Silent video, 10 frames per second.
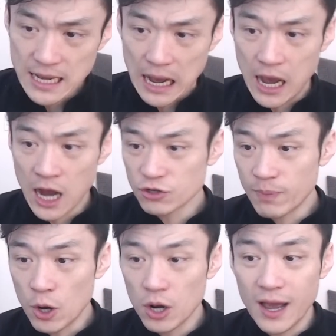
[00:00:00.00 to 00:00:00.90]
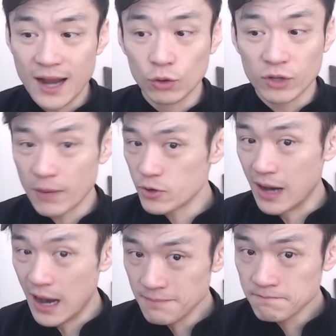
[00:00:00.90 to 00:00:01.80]
Handré Pollard and
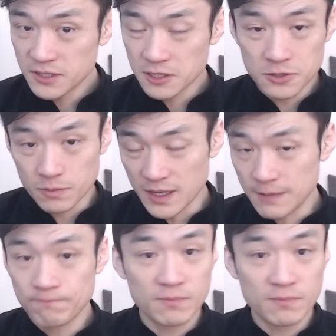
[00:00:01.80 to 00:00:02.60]
Lukamiu seems to be